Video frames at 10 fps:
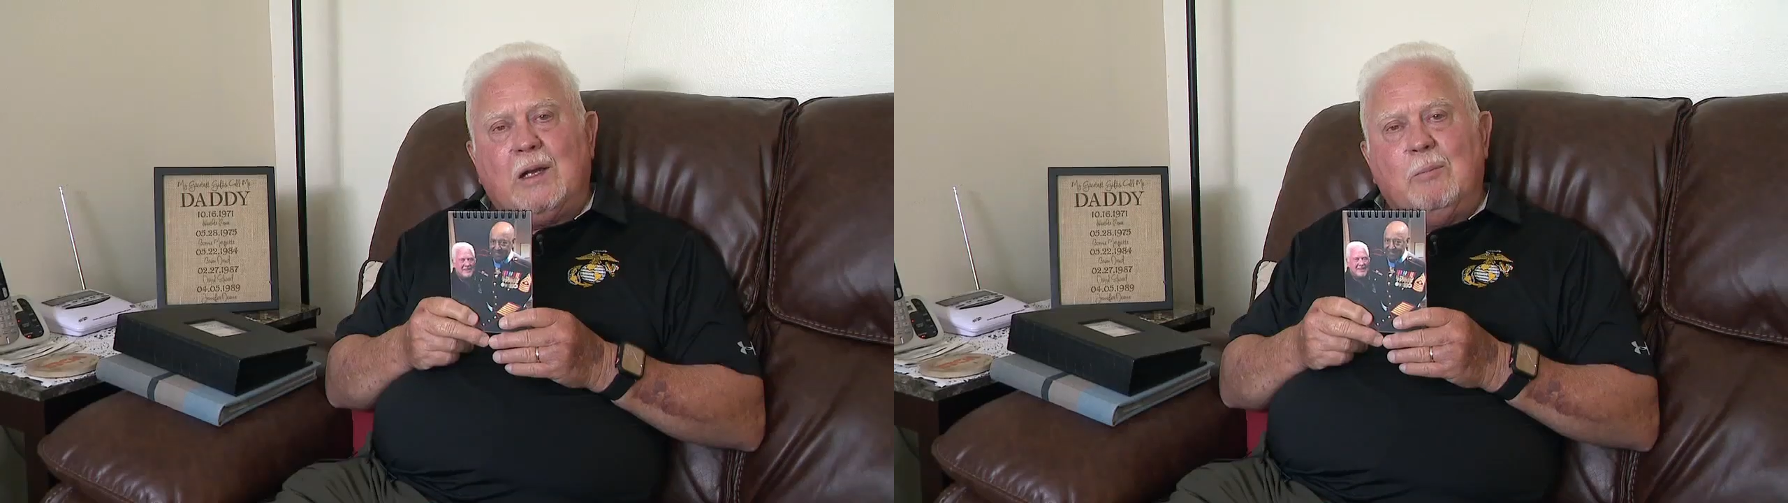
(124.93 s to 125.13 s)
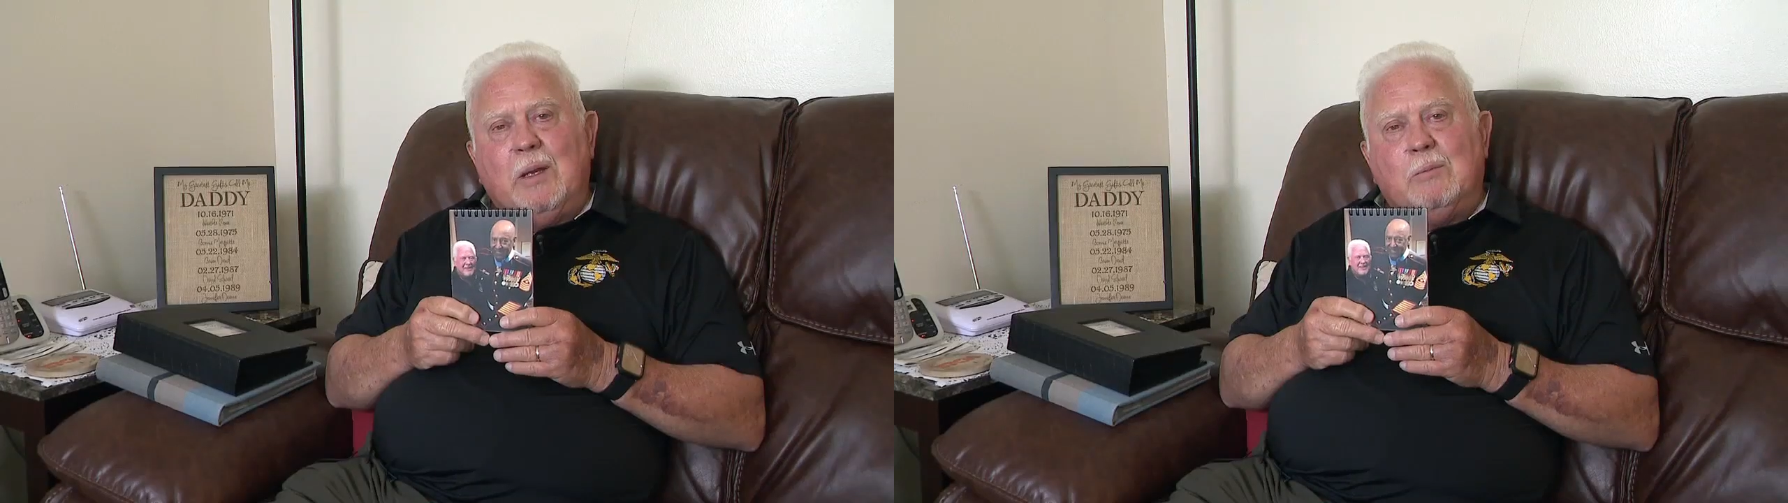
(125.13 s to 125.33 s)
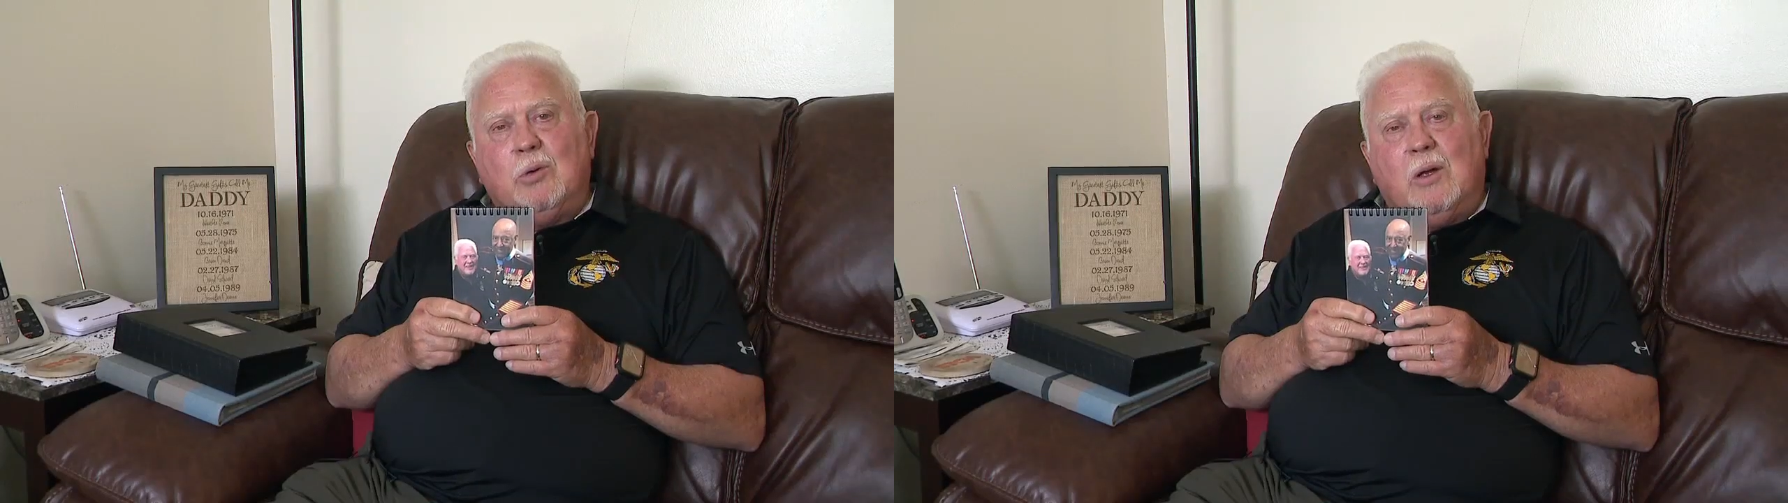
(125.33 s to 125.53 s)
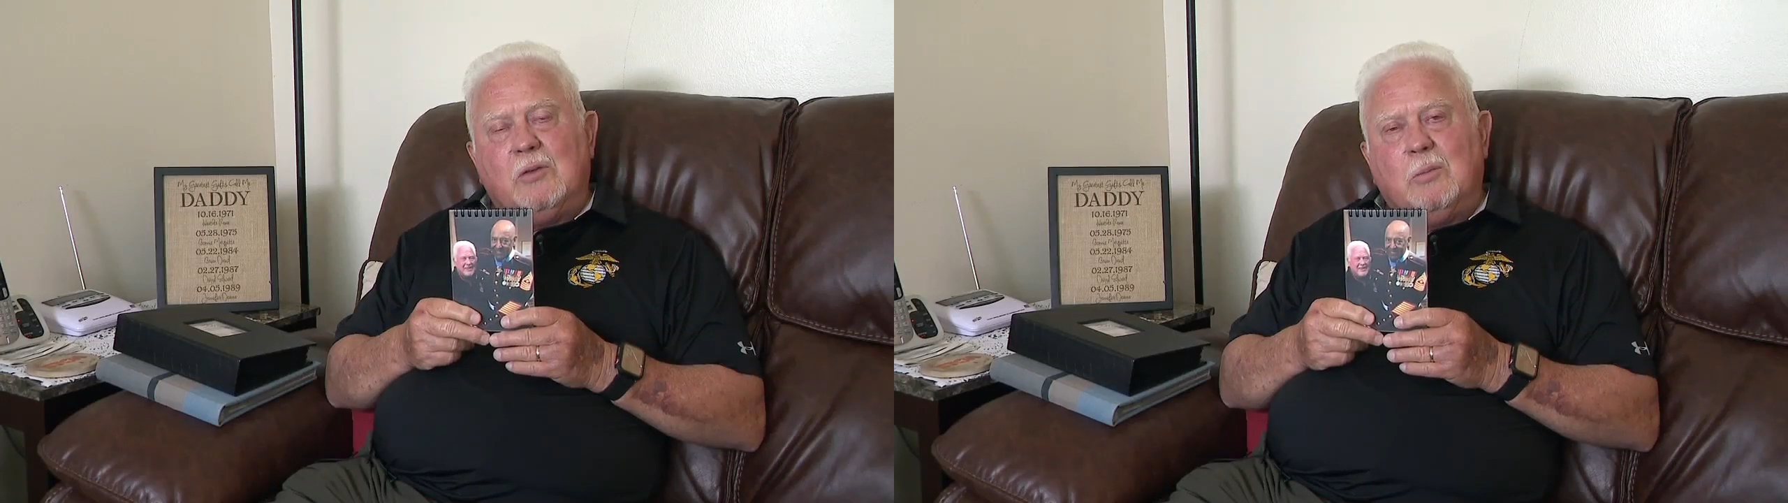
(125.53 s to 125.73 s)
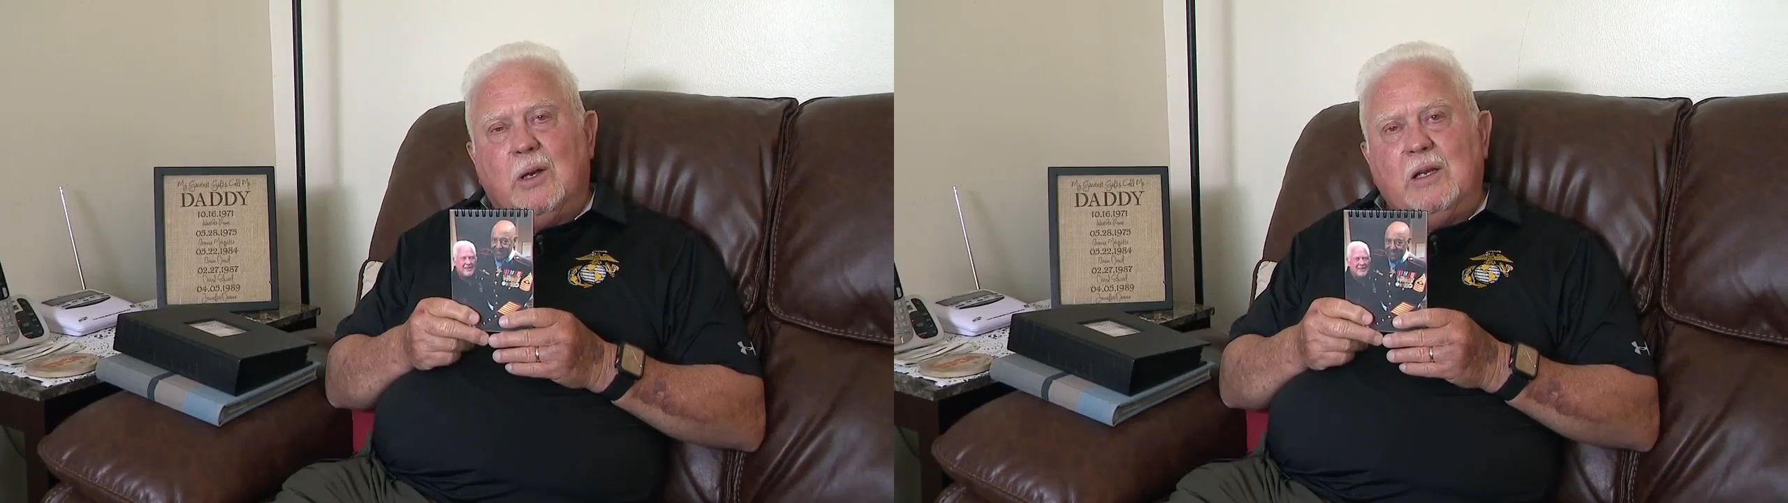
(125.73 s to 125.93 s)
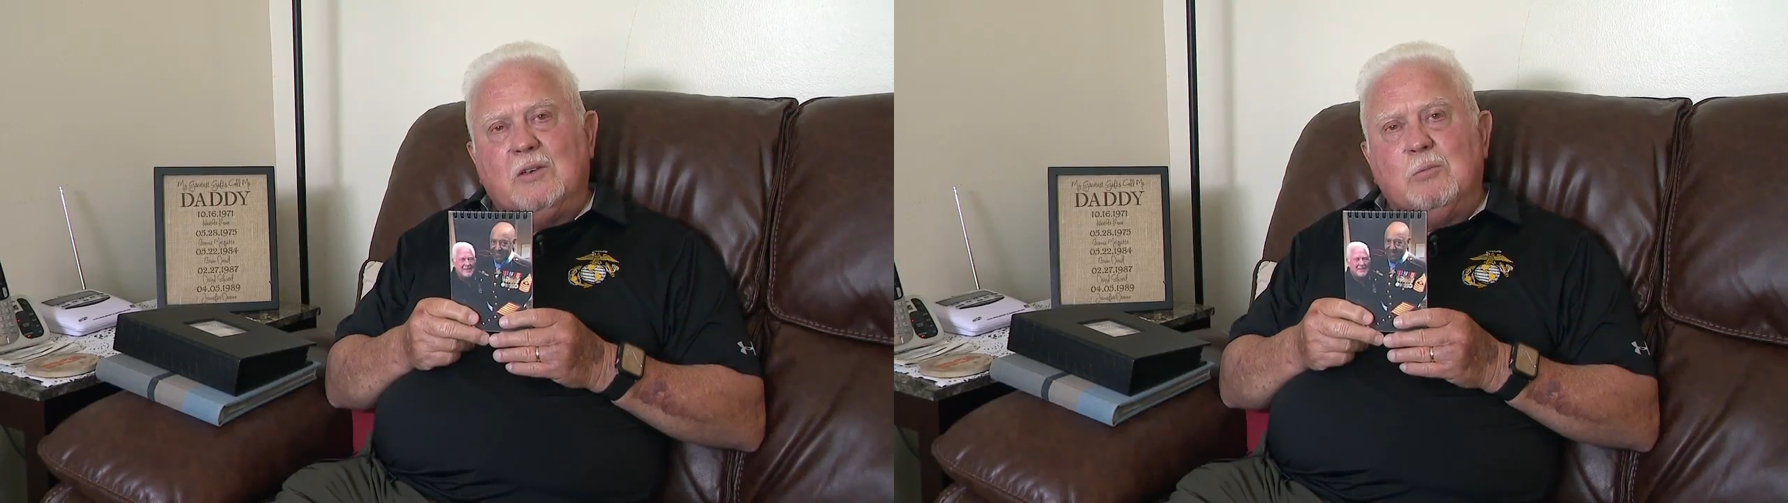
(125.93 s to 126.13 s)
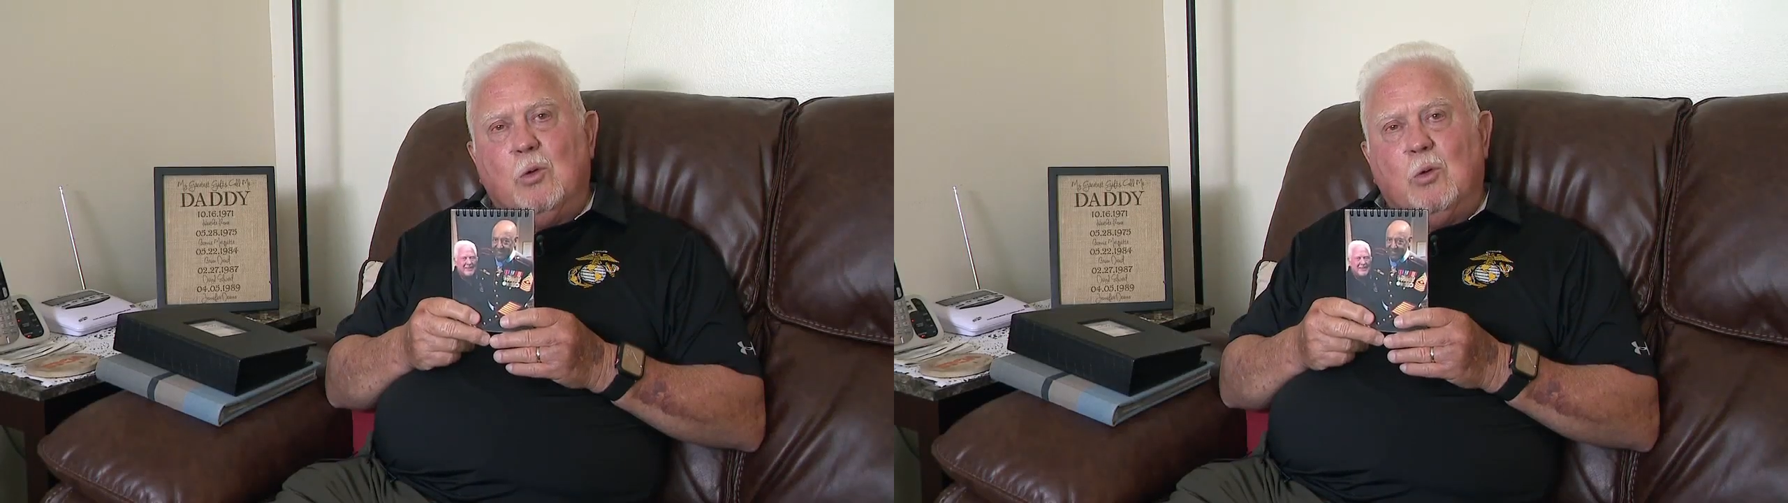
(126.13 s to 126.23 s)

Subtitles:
like a big brother, but he's